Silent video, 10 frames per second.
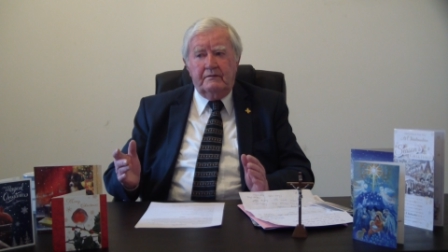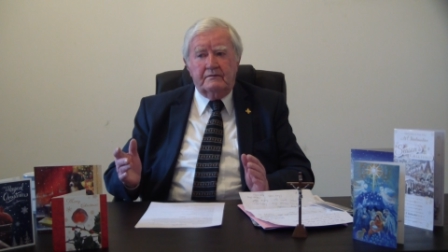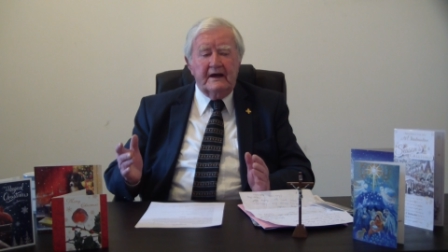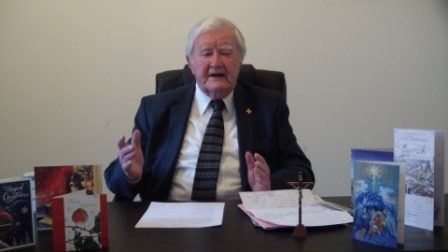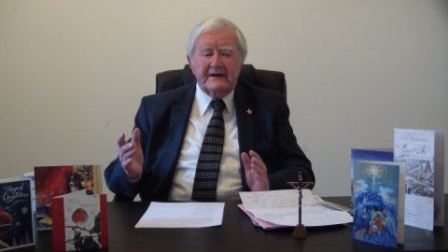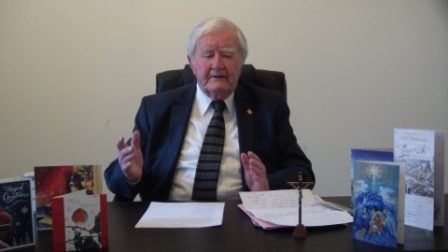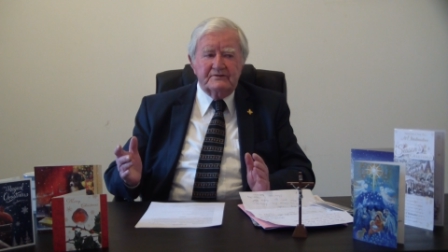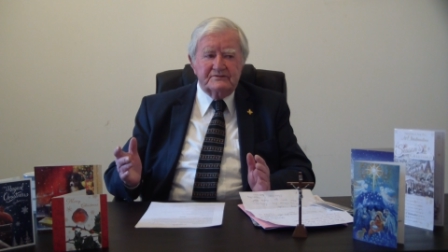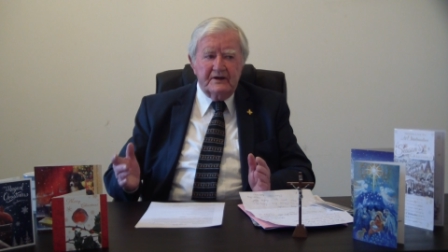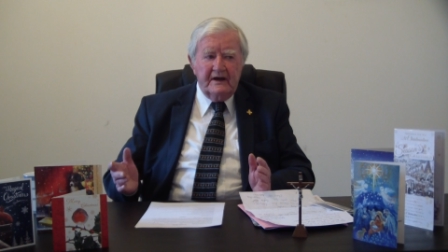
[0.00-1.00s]
That
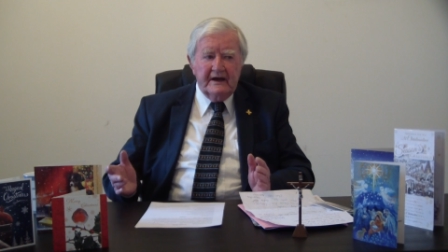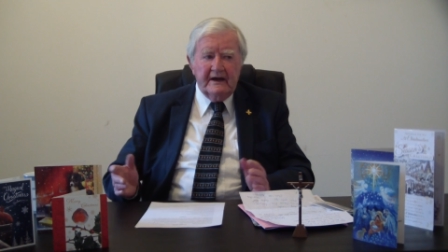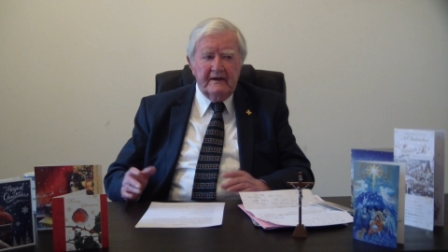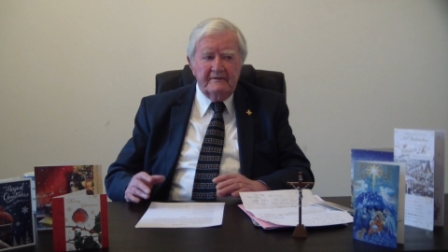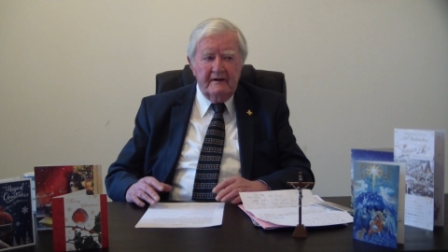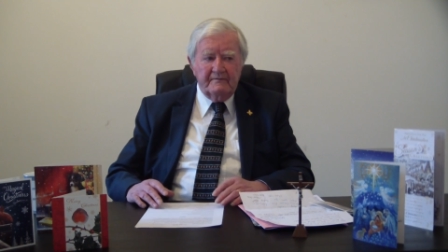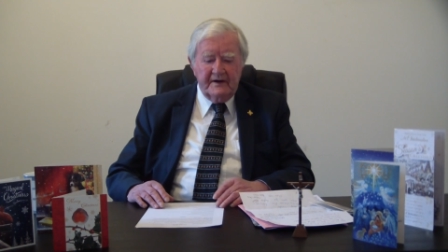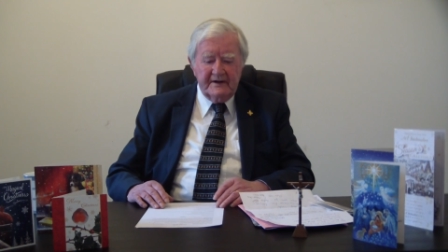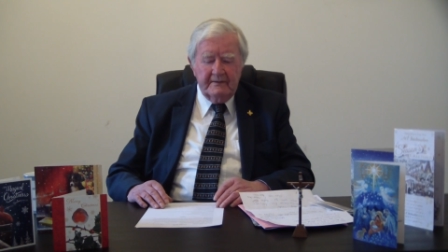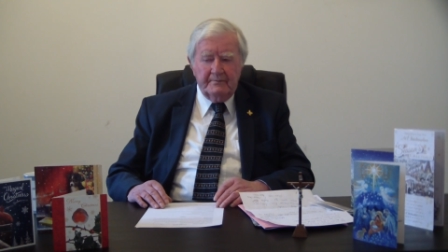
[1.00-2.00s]
was a
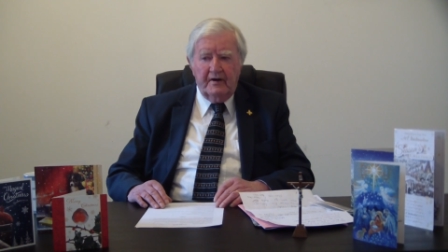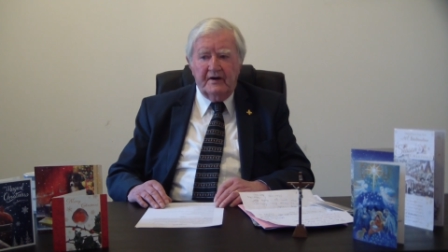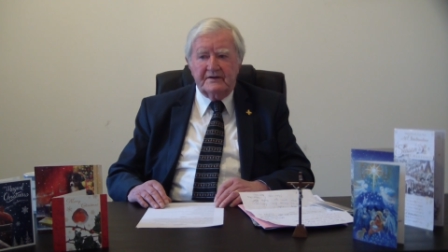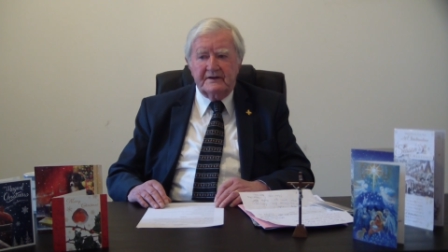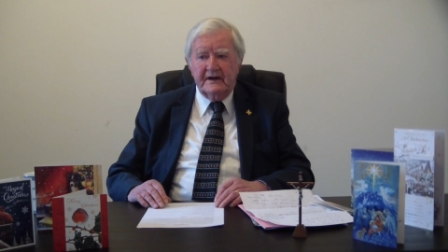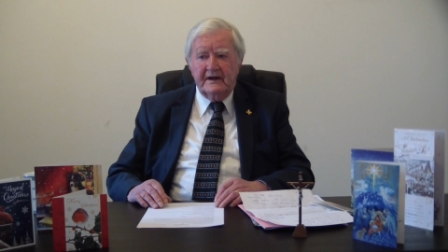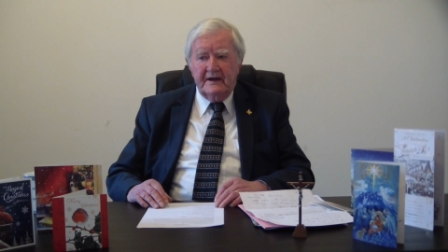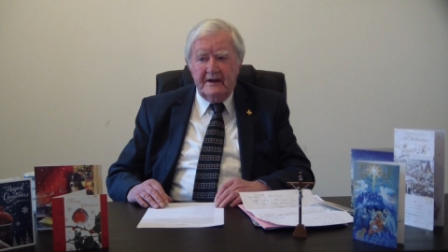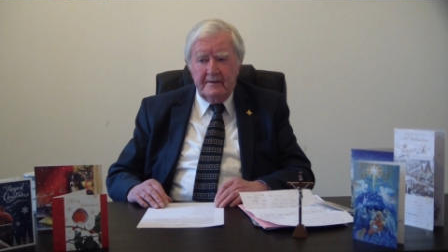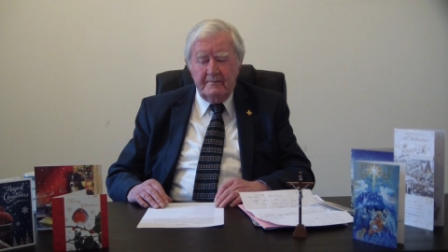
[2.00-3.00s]
very important
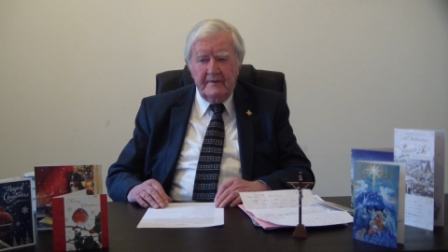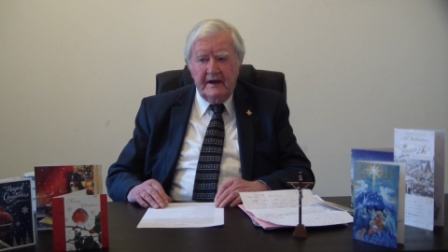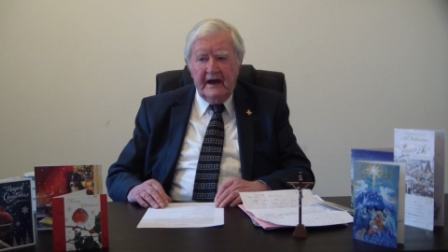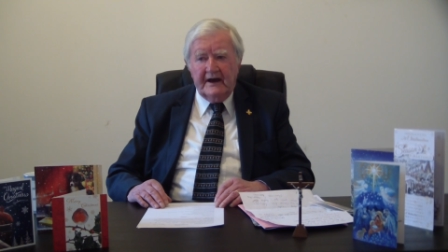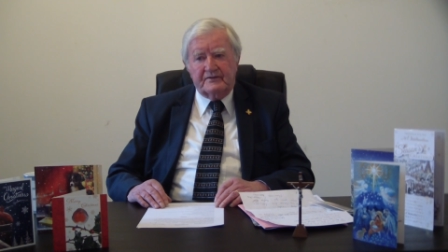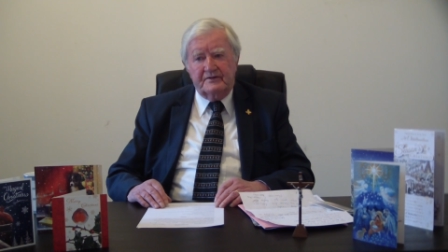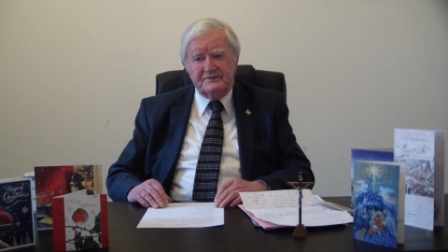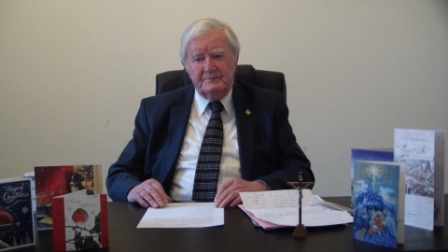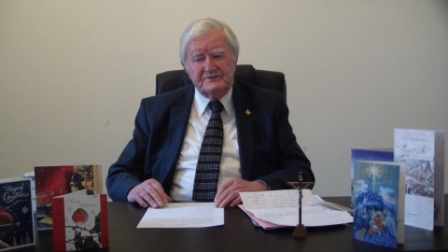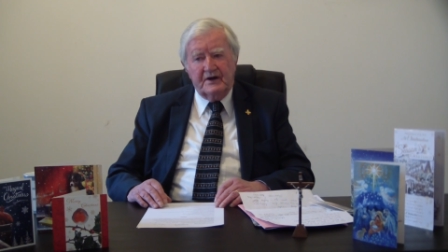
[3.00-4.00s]
hymn at
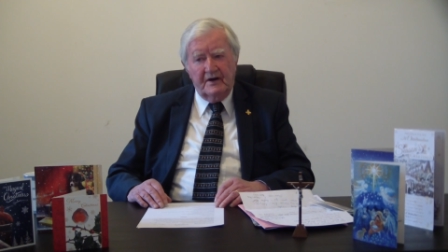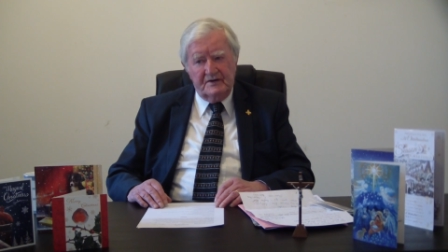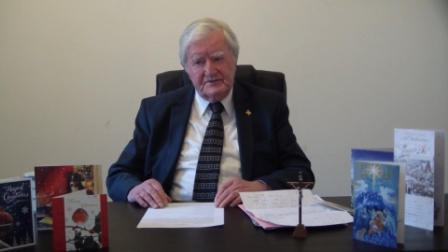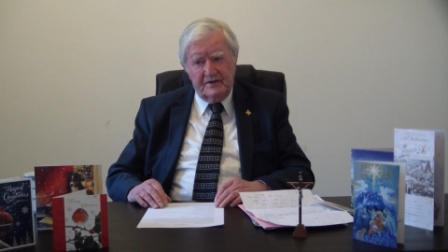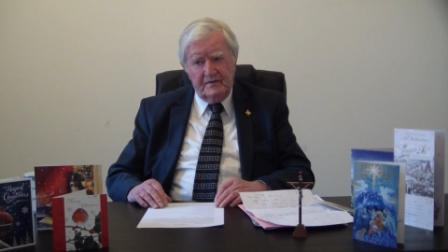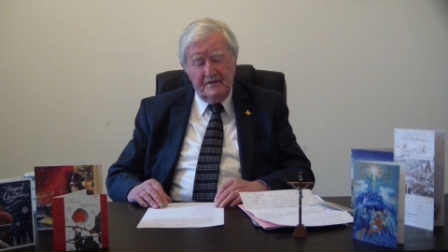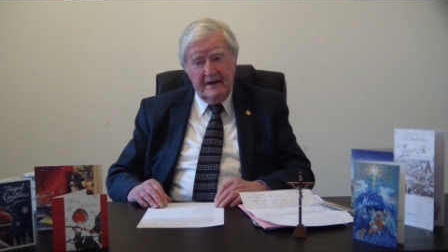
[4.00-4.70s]
Christmas also,